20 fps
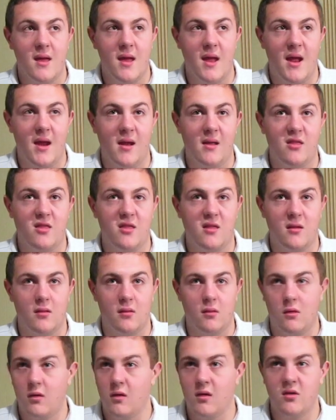anything
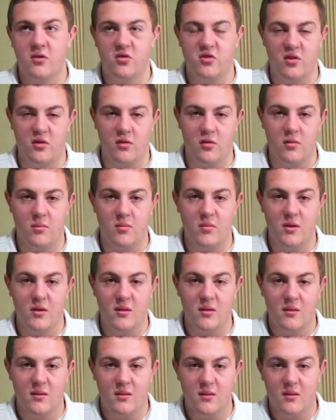long term
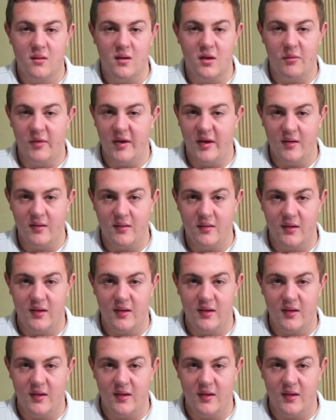about it.